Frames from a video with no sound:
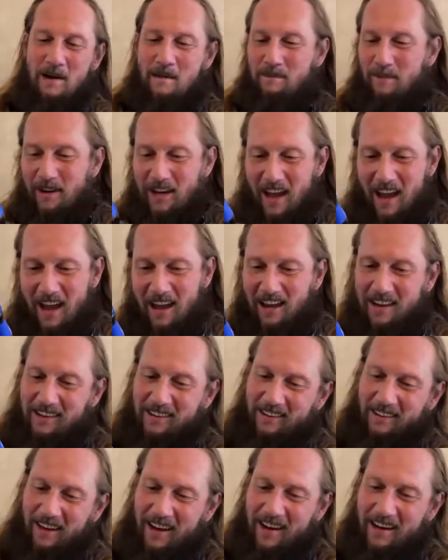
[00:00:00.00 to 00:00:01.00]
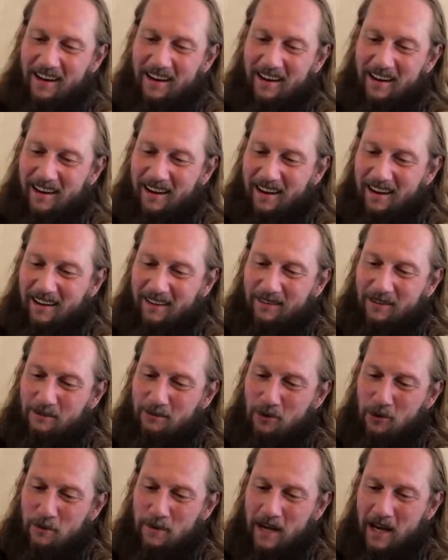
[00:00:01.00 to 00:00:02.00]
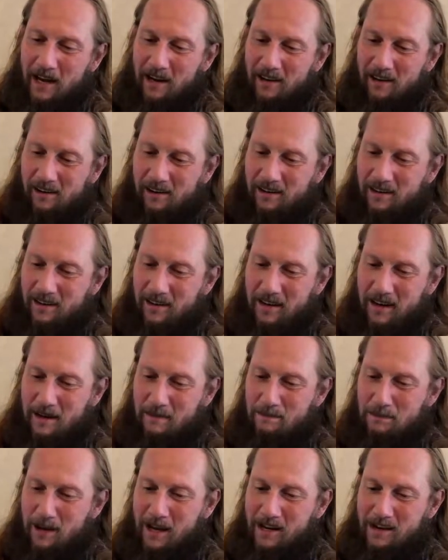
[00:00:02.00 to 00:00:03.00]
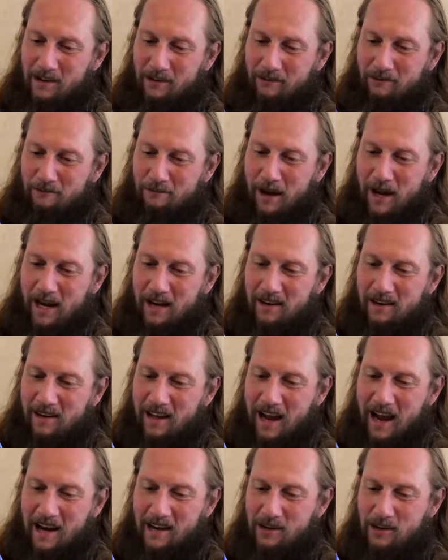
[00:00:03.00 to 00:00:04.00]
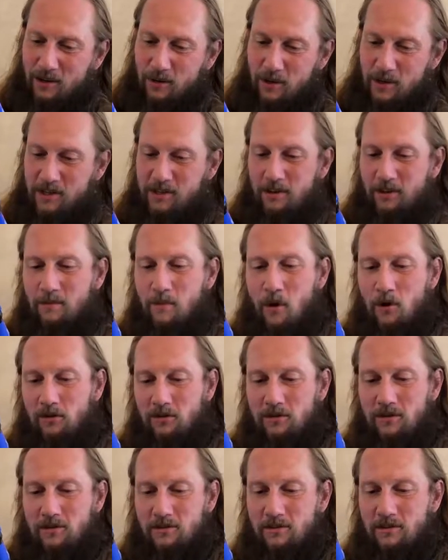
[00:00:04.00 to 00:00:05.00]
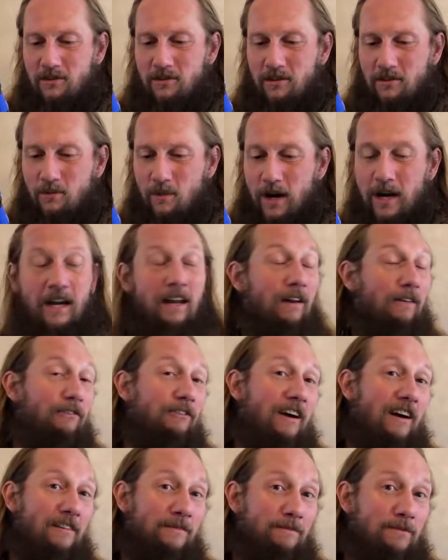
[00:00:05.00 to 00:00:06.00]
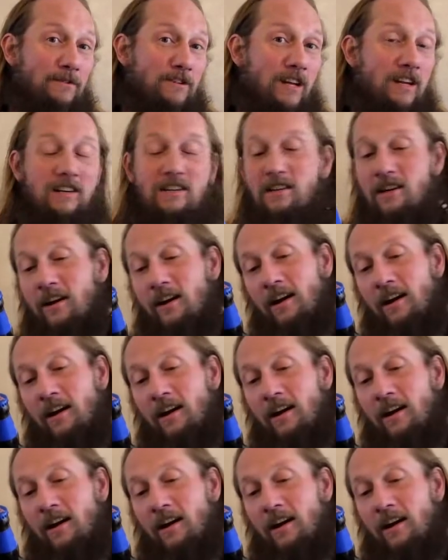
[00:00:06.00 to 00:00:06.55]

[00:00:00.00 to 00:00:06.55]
But yeah, it's a Ruby Ale, a blend of pale and crystal malts, weighing in at 5%.